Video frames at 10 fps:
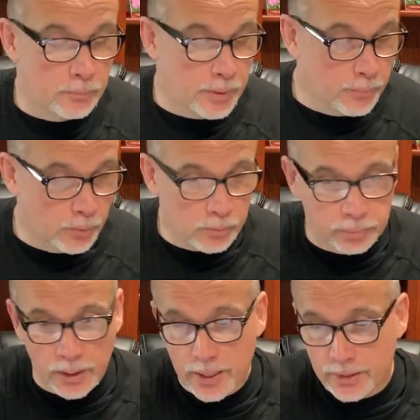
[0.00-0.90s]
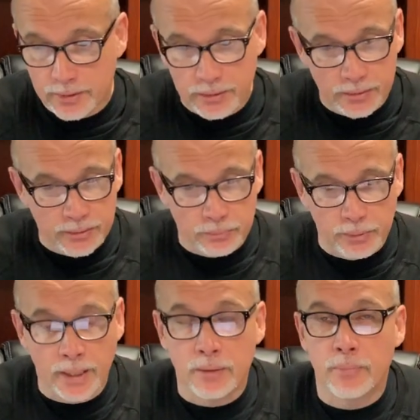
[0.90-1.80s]
People are blind. They're
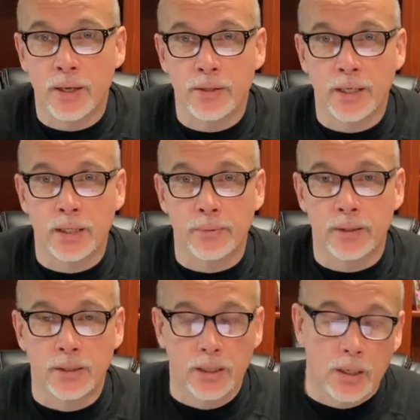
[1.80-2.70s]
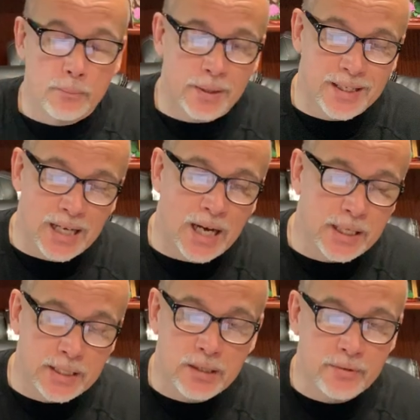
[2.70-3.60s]
blinded by the enemy. But
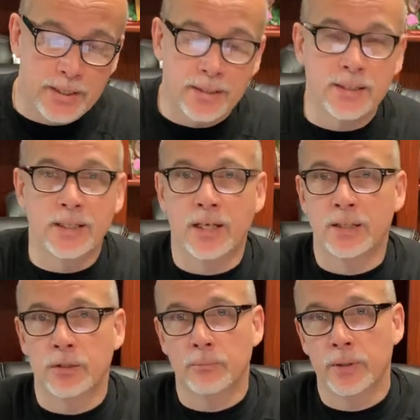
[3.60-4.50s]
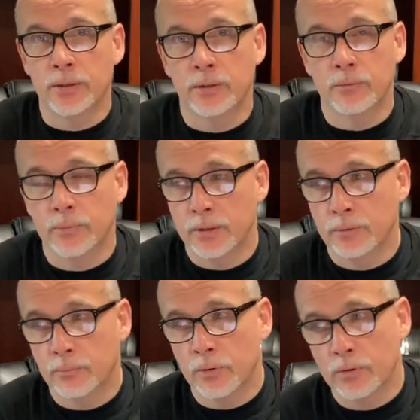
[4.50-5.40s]
God, even at the end, in the
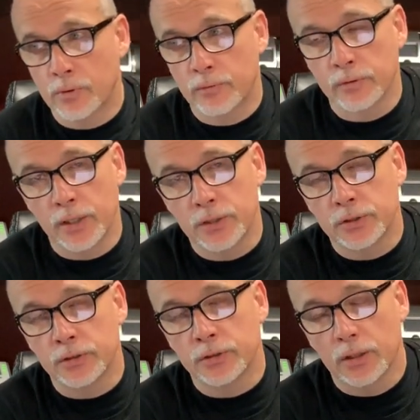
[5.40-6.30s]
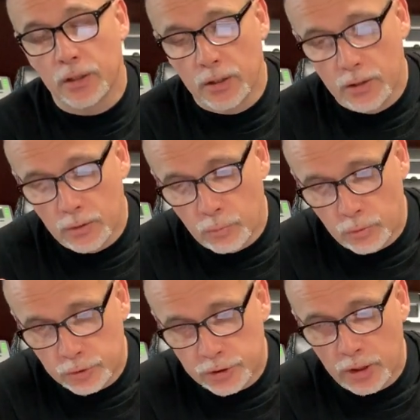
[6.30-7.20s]
book of Revelation,
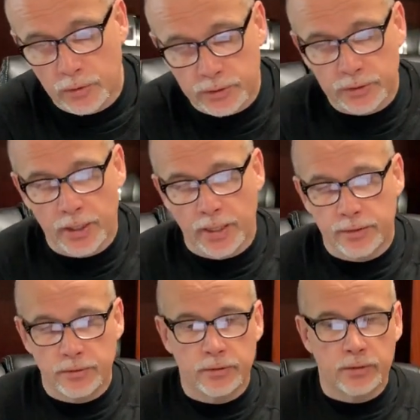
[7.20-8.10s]
will show us that